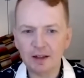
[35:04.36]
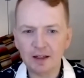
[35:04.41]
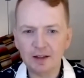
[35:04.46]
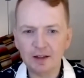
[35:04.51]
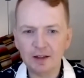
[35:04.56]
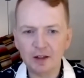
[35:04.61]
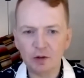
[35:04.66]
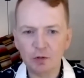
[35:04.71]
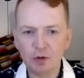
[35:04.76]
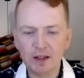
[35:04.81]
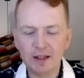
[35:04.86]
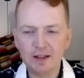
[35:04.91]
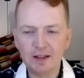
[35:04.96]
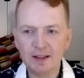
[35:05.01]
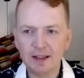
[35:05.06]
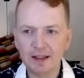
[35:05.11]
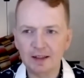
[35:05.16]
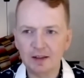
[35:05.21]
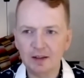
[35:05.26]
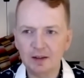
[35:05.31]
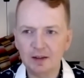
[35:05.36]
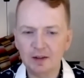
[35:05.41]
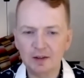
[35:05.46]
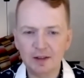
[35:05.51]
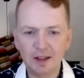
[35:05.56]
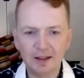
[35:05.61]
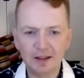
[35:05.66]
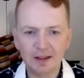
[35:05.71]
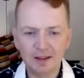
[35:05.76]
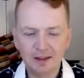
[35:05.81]
I think we need to
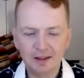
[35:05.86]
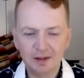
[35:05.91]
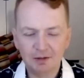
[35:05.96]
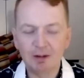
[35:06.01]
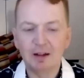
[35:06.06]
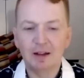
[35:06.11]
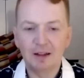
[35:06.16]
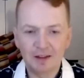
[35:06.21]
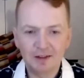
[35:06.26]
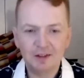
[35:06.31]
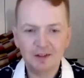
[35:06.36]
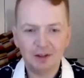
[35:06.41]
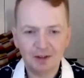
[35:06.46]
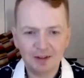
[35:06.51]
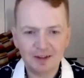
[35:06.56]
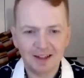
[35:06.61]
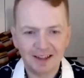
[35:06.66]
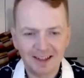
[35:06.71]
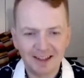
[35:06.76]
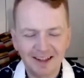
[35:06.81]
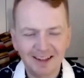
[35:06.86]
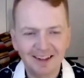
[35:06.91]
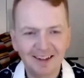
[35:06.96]
take well seriously.